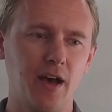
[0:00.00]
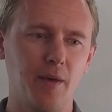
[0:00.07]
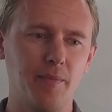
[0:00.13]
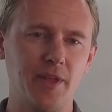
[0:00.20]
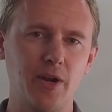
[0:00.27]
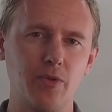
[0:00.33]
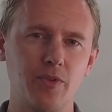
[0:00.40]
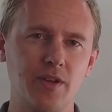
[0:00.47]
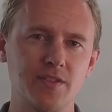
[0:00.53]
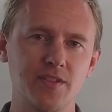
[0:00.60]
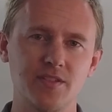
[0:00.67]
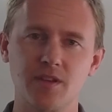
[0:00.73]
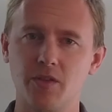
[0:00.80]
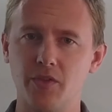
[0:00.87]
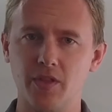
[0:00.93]
they don't
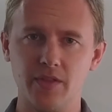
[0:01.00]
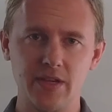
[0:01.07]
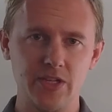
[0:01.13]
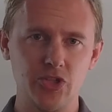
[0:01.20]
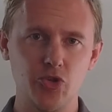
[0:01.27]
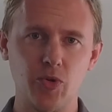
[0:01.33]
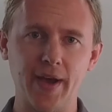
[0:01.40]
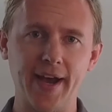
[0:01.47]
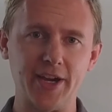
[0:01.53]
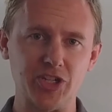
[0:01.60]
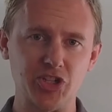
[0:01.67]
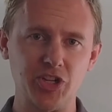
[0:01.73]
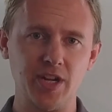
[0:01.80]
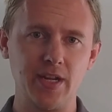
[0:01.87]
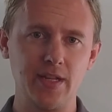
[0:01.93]
necessarily lead to
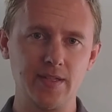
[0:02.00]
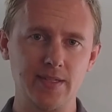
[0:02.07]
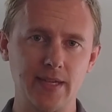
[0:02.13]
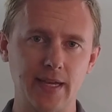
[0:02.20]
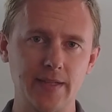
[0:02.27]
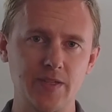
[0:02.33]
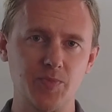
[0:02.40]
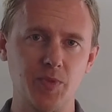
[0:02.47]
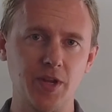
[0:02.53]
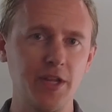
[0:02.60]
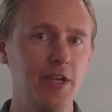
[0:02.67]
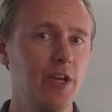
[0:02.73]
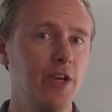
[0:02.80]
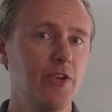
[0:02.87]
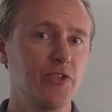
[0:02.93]
action and insights. But
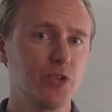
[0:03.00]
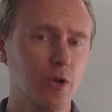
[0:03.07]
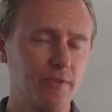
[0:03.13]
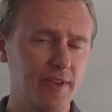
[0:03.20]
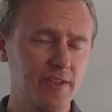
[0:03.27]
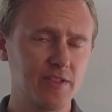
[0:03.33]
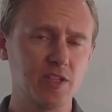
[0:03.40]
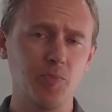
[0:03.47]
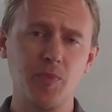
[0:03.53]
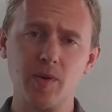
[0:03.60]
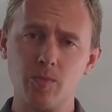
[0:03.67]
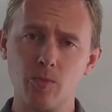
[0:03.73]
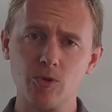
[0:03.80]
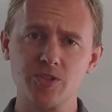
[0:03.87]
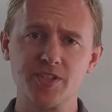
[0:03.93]
surveys is a bit
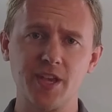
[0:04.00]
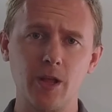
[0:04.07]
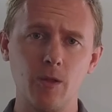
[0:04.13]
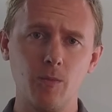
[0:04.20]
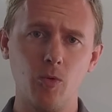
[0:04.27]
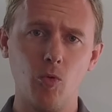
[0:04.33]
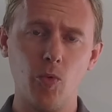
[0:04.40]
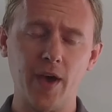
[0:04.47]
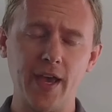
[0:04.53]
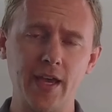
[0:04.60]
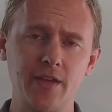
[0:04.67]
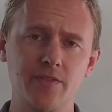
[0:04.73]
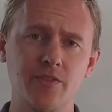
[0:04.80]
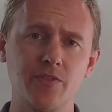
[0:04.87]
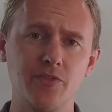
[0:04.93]
scalable
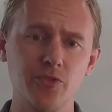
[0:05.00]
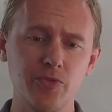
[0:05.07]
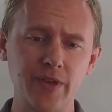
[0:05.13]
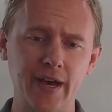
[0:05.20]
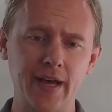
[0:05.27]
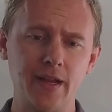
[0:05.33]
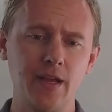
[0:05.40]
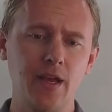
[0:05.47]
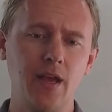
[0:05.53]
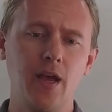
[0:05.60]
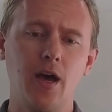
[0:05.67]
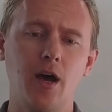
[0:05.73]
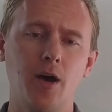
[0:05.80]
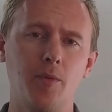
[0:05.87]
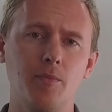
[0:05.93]
way to do that.
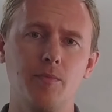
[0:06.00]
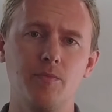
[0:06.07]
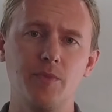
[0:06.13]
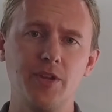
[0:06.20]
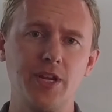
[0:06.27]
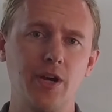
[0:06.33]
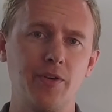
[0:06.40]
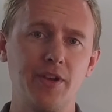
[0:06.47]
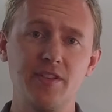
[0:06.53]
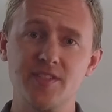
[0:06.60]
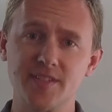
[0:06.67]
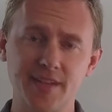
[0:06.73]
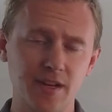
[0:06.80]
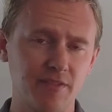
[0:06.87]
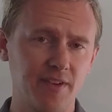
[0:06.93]

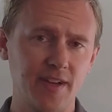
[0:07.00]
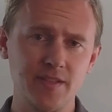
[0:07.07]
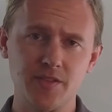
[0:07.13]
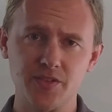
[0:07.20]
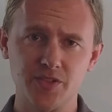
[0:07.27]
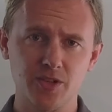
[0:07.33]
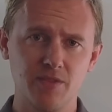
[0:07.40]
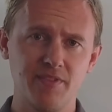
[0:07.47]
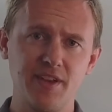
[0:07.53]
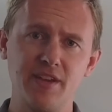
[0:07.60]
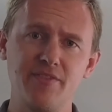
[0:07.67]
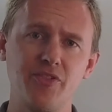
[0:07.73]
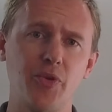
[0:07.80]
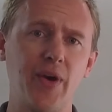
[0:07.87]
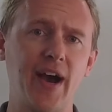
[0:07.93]
Incentivize the survey
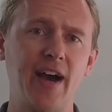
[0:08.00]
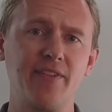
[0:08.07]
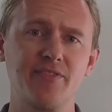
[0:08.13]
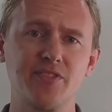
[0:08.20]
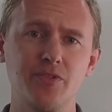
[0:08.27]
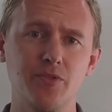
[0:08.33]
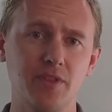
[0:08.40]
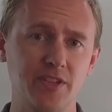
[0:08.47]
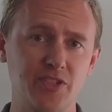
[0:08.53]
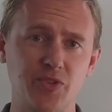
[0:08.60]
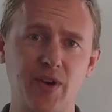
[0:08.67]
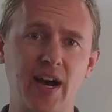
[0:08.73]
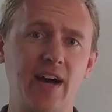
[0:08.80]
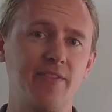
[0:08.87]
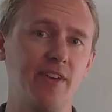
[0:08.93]
if you have to, unless you
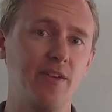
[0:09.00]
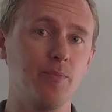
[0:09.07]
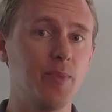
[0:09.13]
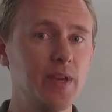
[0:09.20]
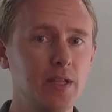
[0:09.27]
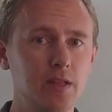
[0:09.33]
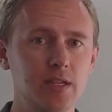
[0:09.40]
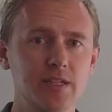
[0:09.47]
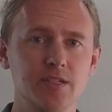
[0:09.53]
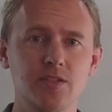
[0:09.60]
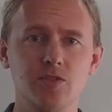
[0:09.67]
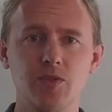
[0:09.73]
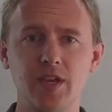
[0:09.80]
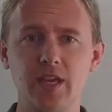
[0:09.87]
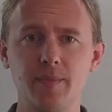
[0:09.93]
have a big list
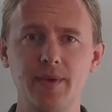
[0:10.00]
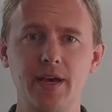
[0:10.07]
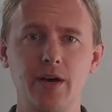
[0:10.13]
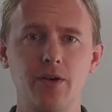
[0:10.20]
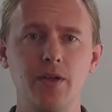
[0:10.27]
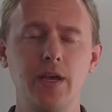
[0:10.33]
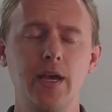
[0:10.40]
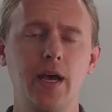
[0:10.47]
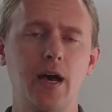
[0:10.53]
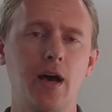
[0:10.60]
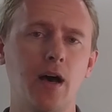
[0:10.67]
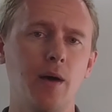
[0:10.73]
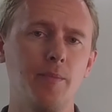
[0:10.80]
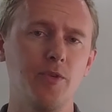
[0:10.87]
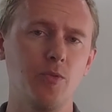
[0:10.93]
to email.
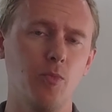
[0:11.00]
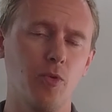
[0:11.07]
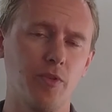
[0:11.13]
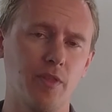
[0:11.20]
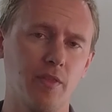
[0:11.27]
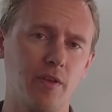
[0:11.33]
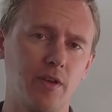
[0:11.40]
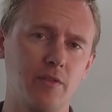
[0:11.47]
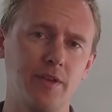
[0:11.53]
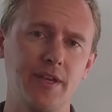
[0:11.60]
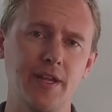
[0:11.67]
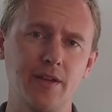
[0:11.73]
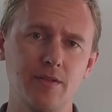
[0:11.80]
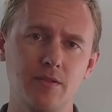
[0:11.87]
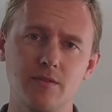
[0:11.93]
You'll more than likely
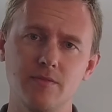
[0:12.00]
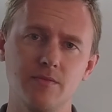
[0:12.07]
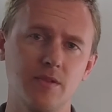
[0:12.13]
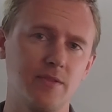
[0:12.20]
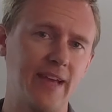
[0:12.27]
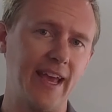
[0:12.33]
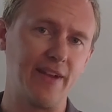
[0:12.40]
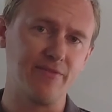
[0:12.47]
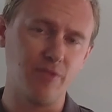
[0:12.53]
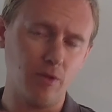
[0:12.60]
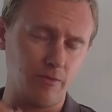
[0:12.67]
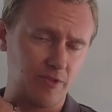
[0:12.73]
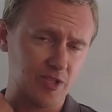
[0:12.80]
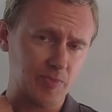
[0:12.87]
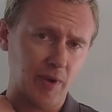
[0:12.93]
get a handful
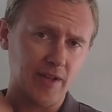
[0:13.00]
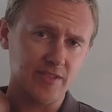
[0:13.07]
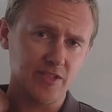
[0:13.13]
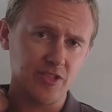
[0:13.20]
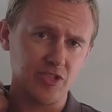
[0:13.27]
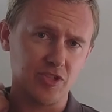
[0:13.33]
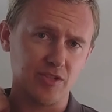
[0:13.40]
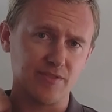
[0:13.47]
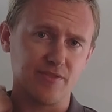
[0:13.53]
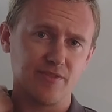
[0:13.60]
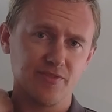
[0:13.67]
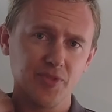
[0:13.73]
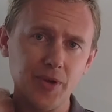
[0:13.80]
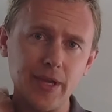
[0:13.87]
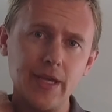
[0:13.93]
of responses just for
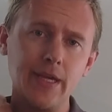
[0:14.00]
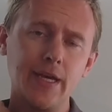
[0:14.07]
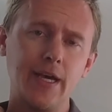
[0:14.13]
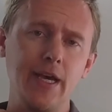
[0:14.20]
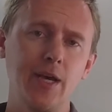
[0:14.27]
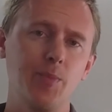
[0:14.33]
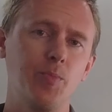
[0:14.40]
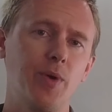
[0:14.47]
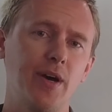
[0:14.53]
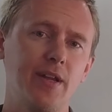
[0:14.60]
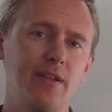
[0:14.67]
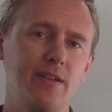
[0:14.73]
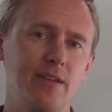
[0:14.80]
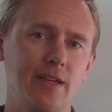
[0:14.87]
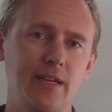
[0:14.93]
free.
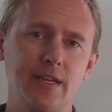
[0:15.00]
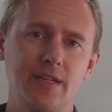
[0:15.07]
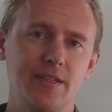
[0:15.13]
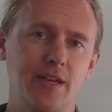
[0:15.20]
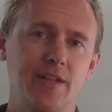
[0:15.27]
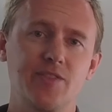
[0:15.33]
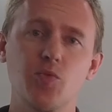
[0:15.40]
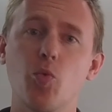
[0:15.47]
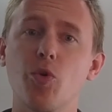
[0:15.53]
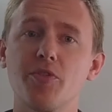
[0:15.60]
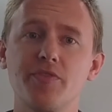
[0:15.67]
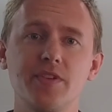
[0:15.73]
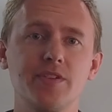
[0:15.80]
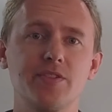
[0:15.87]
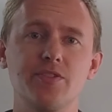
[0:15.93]
But it's
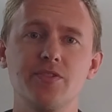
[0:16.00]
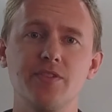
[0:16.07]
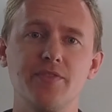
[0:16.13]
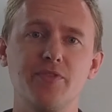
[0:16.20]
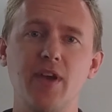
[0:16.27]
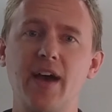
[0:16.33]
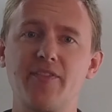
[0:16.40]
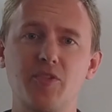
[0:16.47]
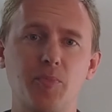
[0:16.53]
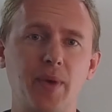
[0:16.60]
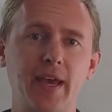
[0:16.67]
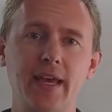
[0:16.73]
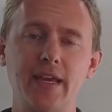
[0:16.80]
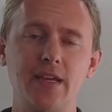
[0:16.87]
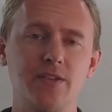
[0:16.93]
worth it if you have to
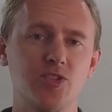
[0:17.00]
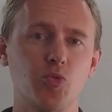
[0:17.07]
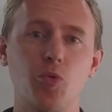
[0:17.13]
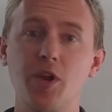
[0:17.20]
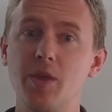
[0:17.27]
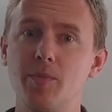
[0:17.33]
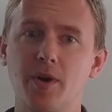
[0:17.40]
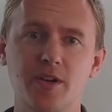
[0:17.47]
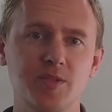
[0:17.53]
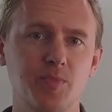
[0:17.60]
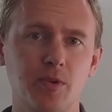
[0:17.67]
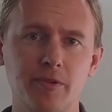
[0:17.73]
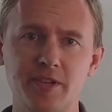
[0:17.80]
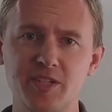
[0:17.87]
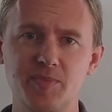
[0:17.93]
pay $20
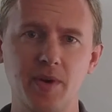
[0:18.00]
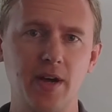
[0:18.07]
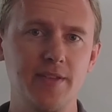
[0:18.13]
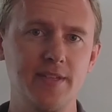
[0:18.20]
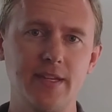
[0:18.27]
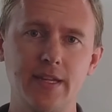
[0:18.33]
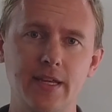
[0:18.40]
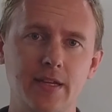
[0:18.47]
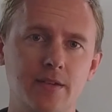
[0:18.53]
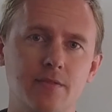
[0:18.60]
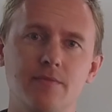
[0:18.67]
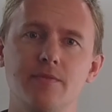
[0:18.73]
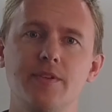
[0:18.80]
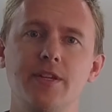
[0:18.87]
per respondent in